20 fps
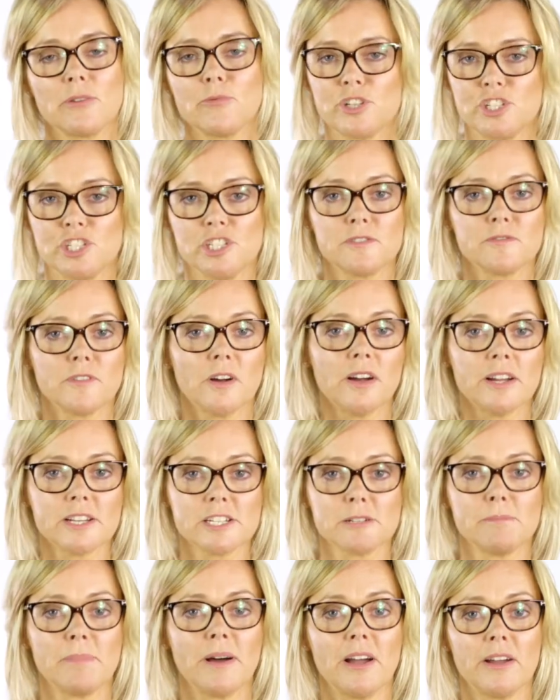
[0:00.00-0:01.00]
which is fine
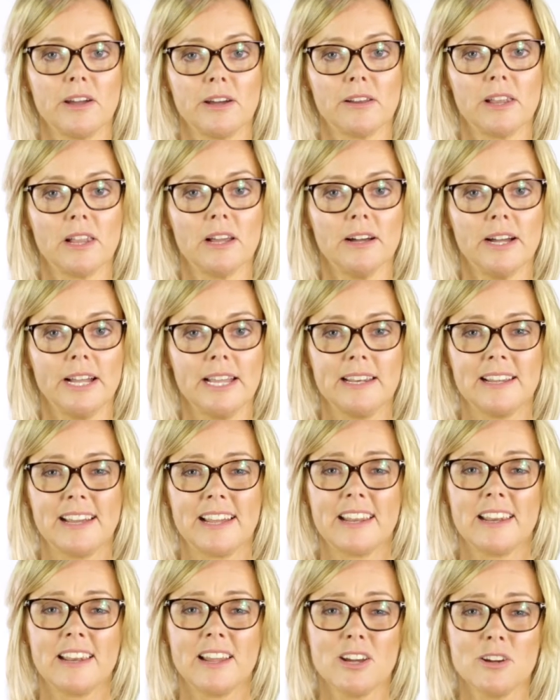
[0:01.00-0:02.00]
to buy online,
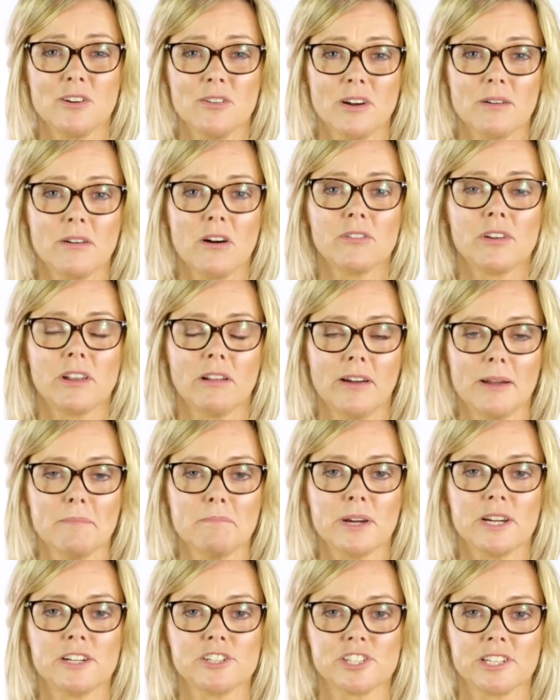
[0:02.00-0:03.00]
and I know online
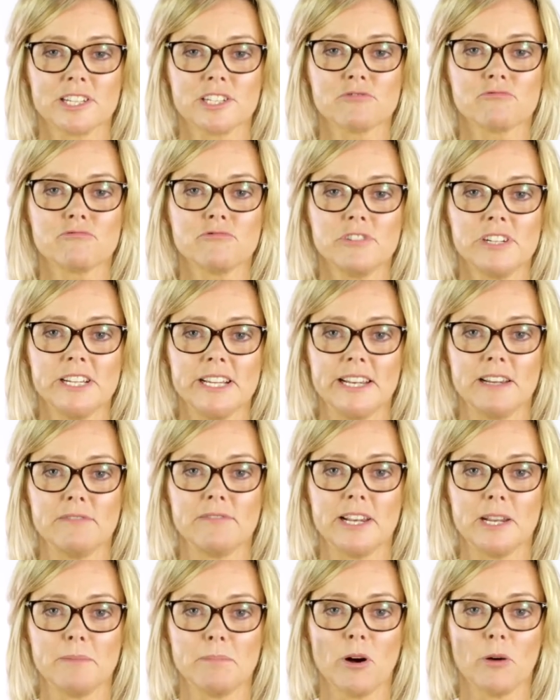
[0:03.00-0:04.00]
purchasing is really,
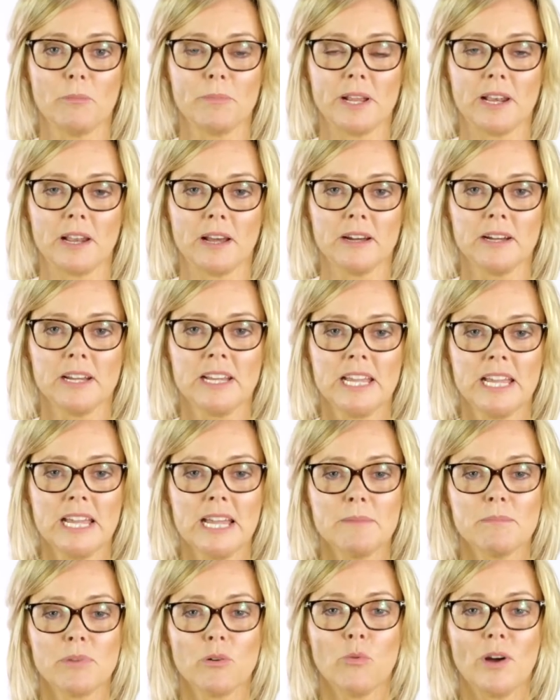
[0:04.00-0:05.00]
really popular,
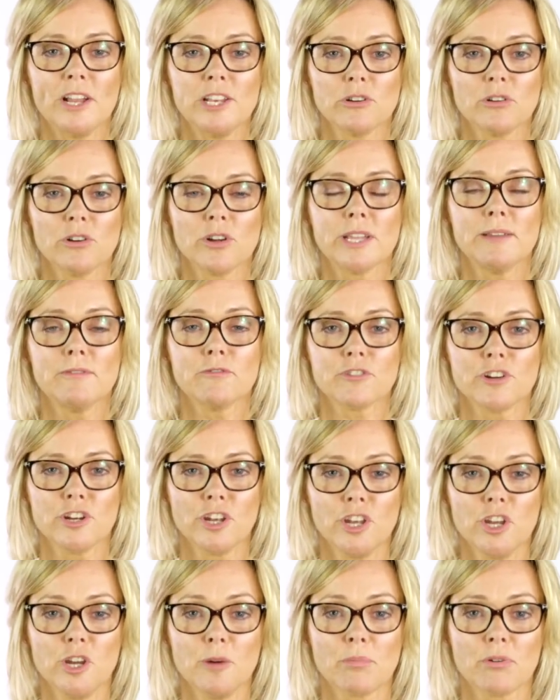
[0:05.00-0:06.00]
but when you're looking for a
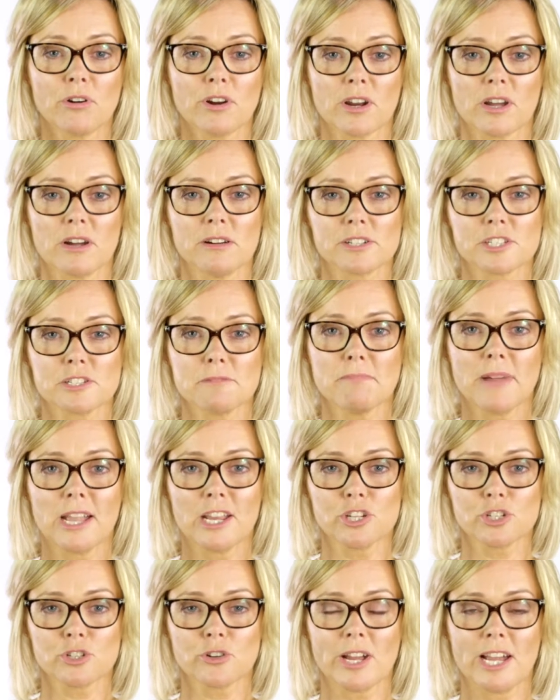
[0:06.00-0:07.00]
new product, to
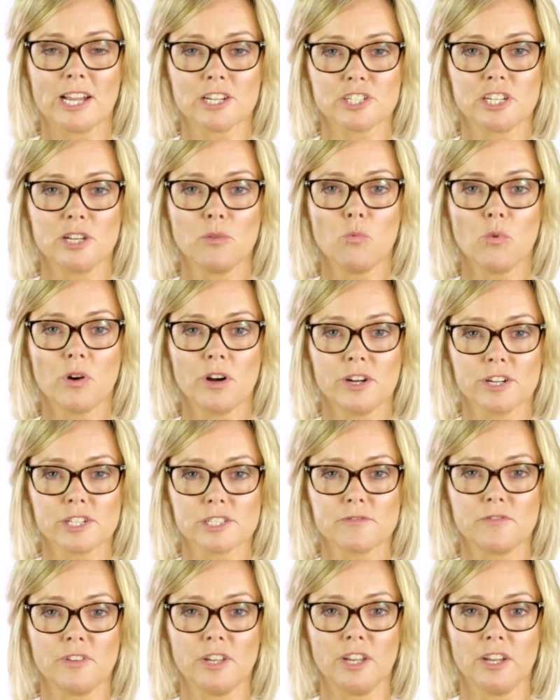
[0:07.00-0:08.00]
make sure it actually
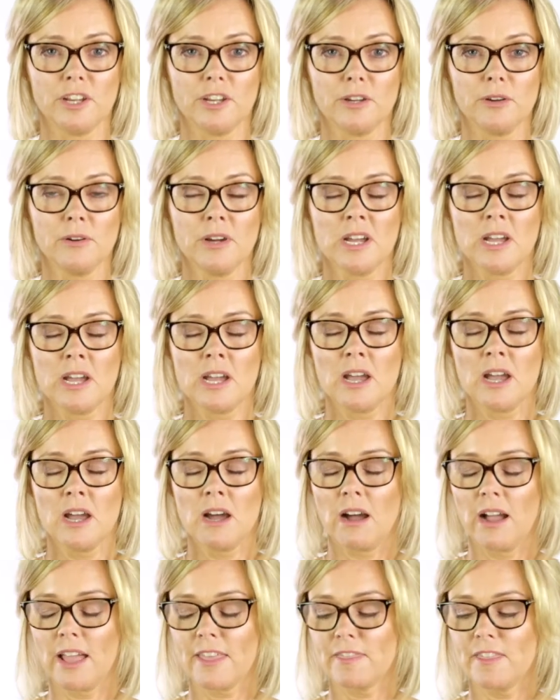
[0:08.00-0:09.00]
works for you,
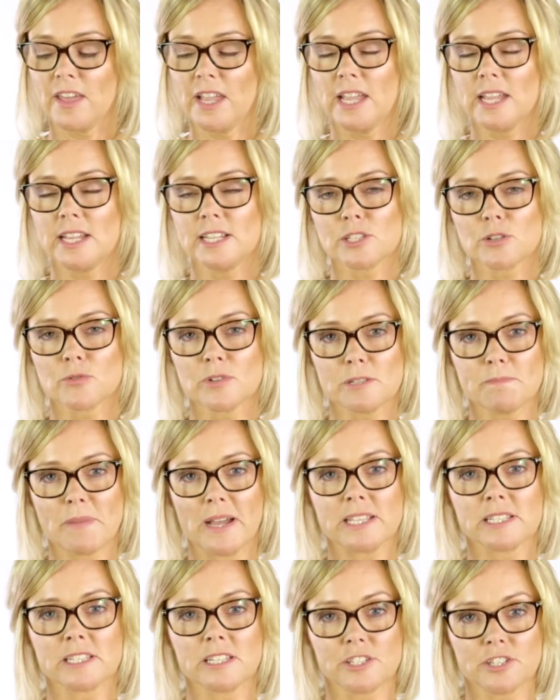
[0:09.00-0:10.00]
I think it's always
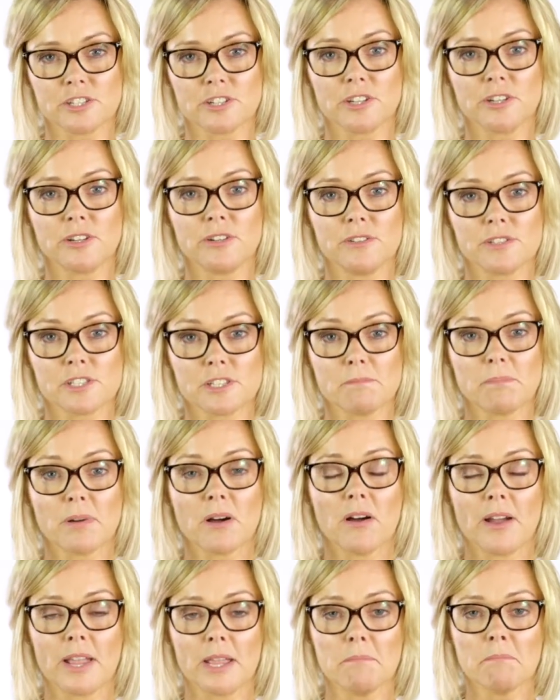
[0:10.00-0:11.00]
better to
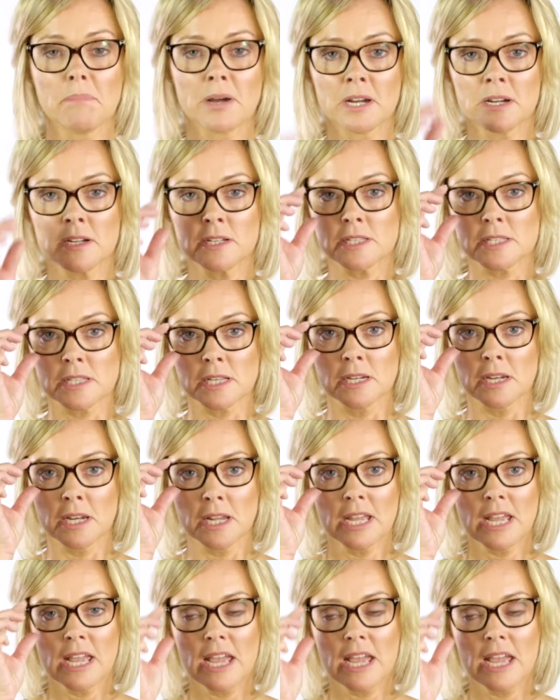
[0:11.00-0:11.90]
buy in person.